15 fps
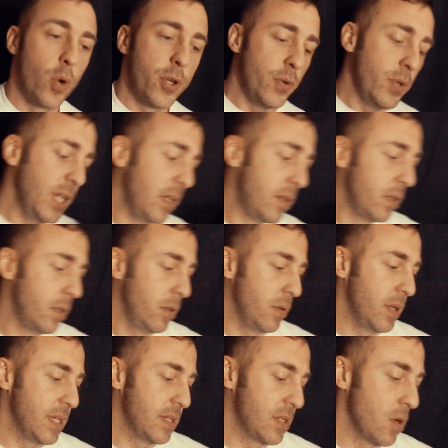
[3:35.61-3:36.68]
What you need to
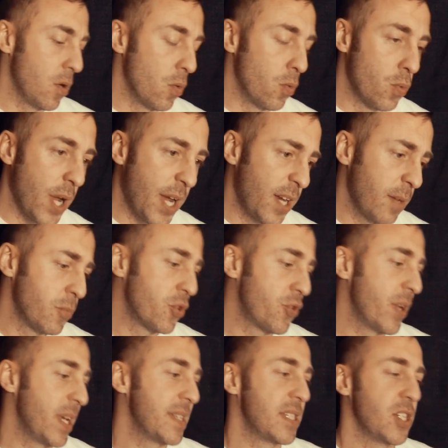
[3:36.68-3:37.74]
do is ride up
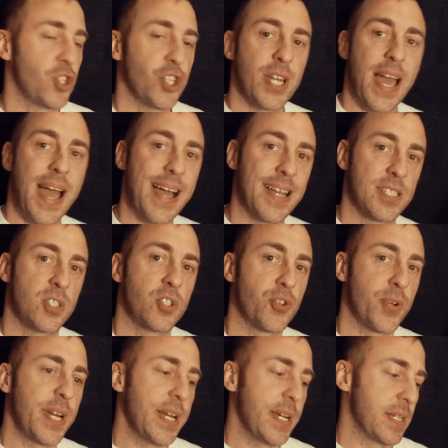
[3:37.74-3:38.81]
the transition as
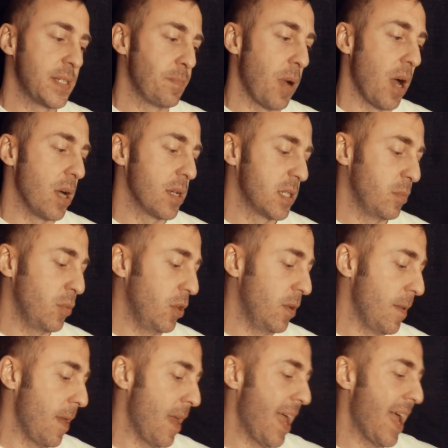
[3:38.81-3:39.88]
straight as
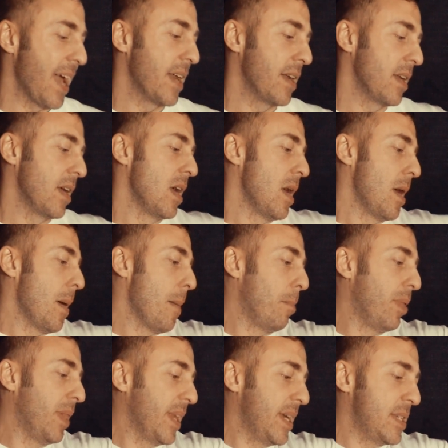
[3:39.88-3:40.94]
possible and
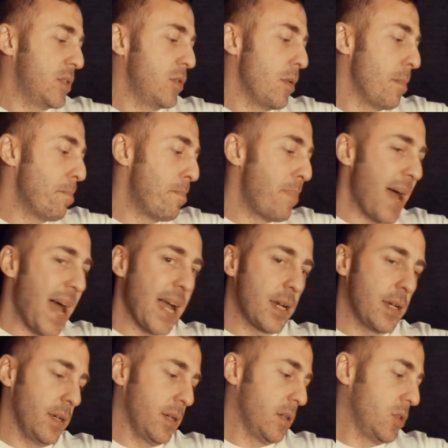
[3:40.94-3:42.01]
place your
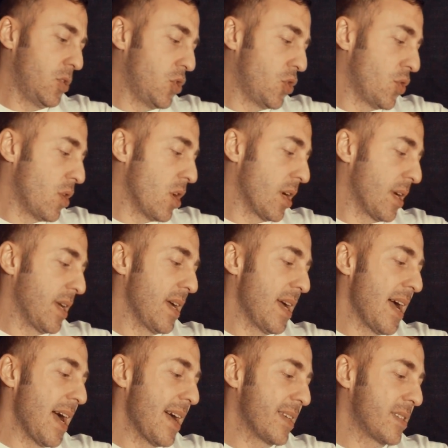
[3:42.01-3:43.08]
back truck
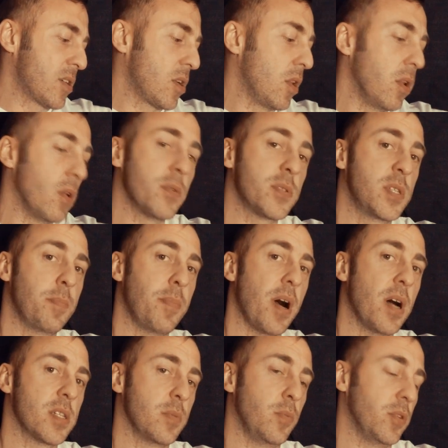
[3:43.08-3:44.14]
as close to
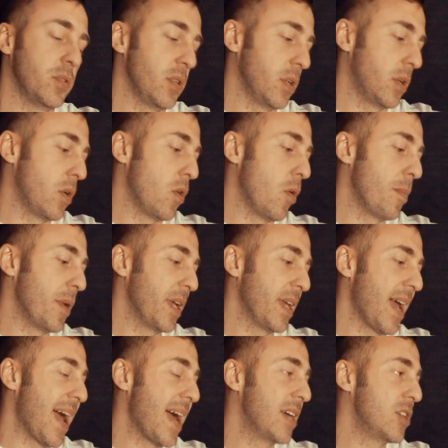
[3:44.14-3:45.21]
possible to the
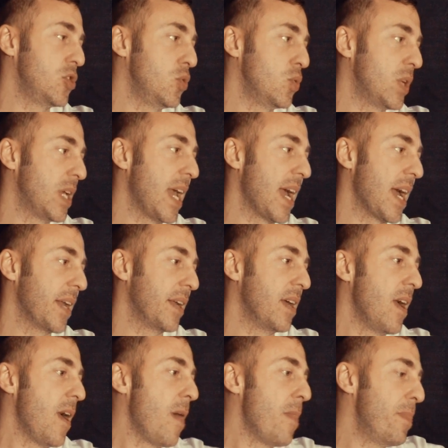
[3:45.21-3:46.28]
coping as you can.